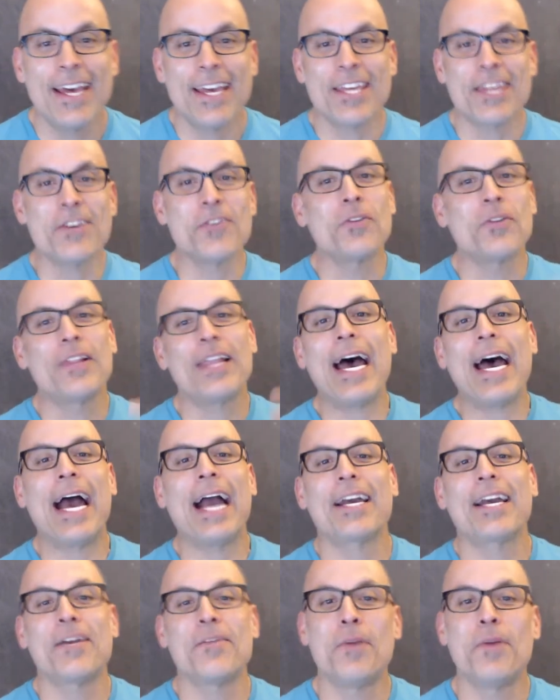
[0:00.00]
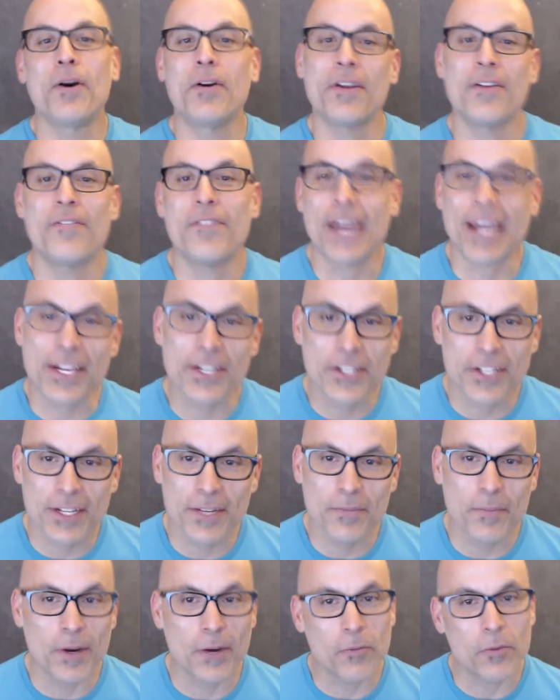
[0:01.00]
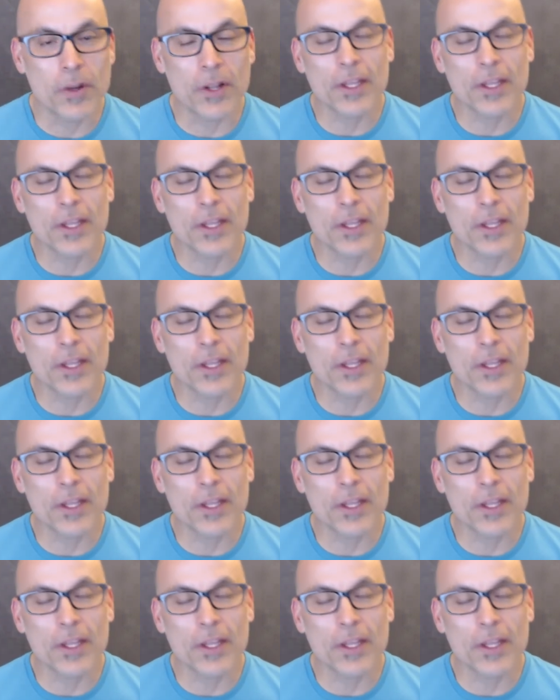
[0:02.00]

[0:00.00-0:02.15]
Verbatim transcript: you lack motivation, but